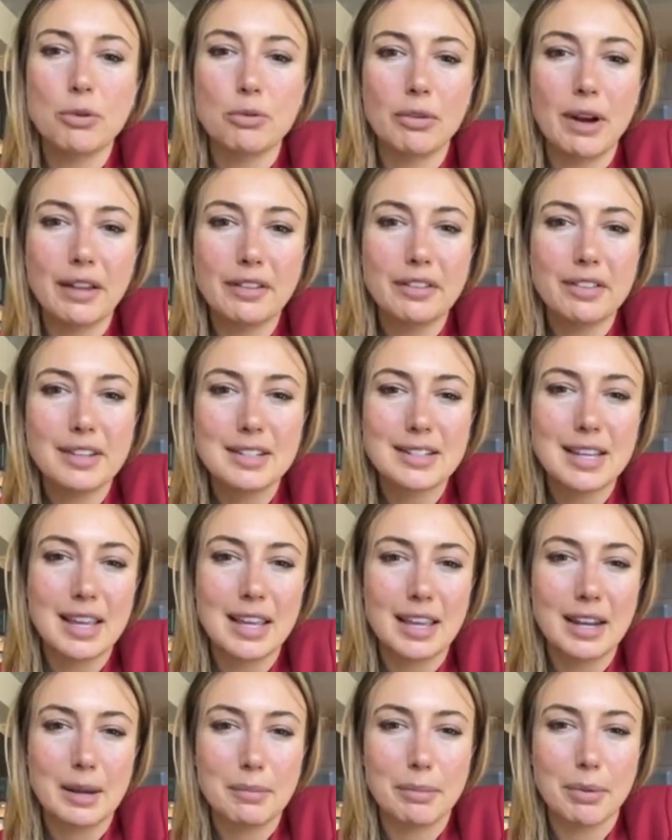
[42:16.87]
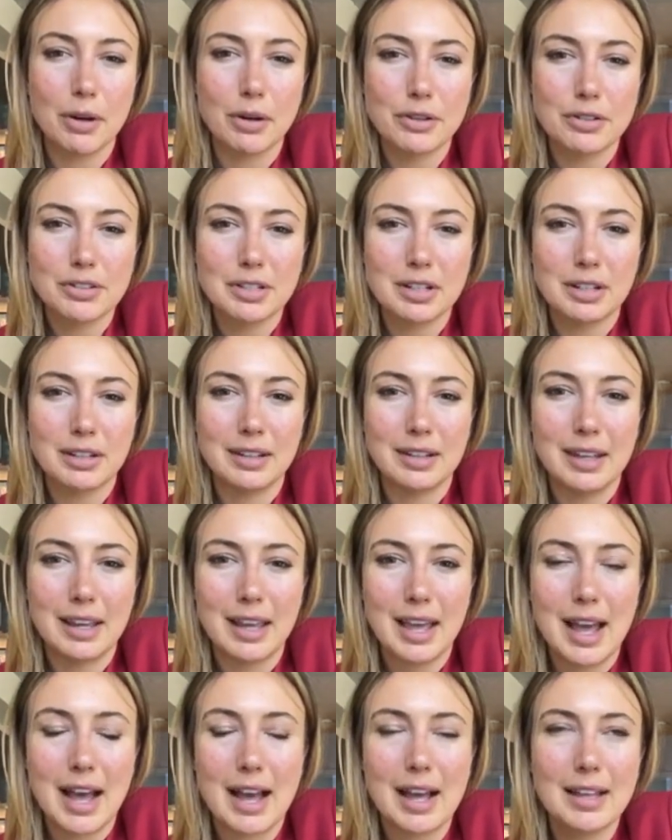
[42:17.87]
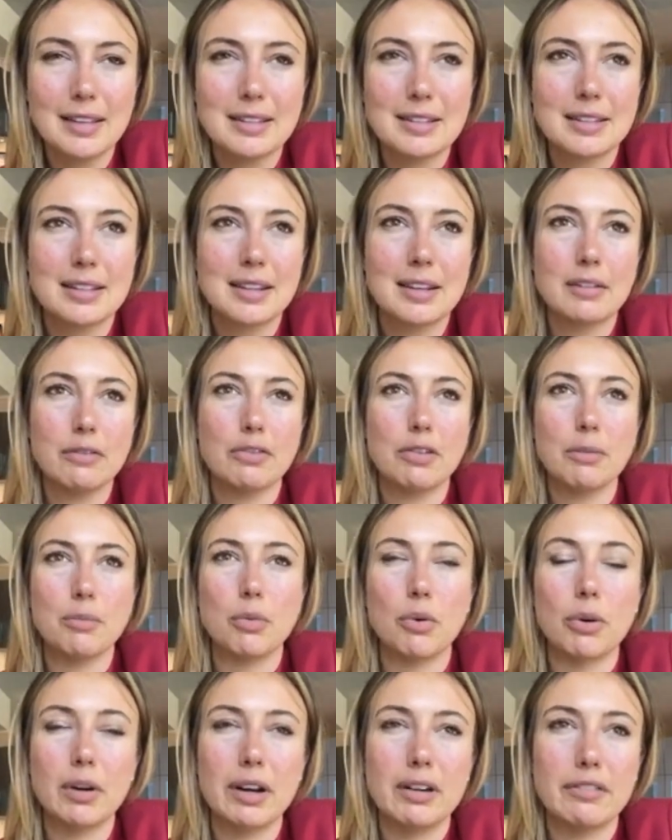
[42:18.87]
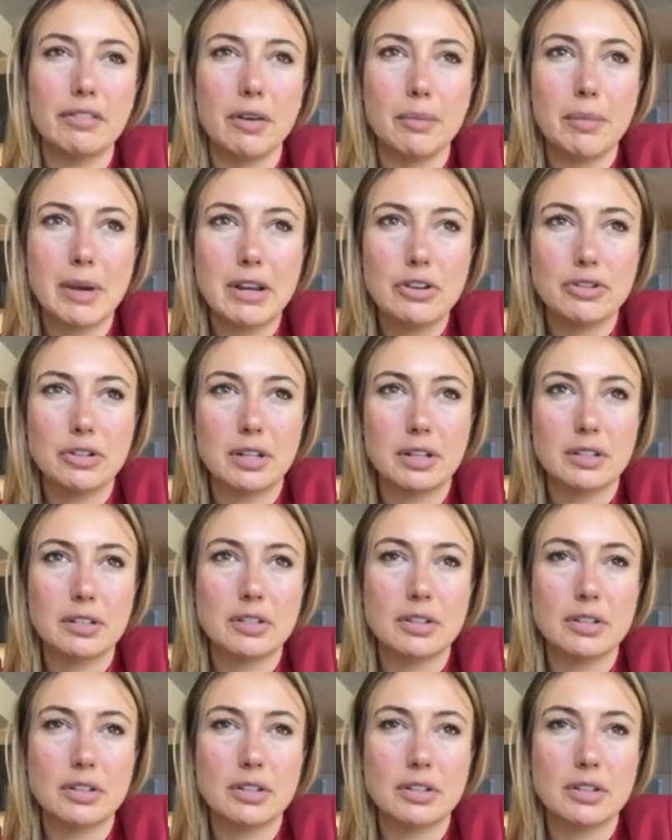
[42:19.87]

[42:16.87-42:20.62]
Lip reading: Rather than taking it personally, ask for more information.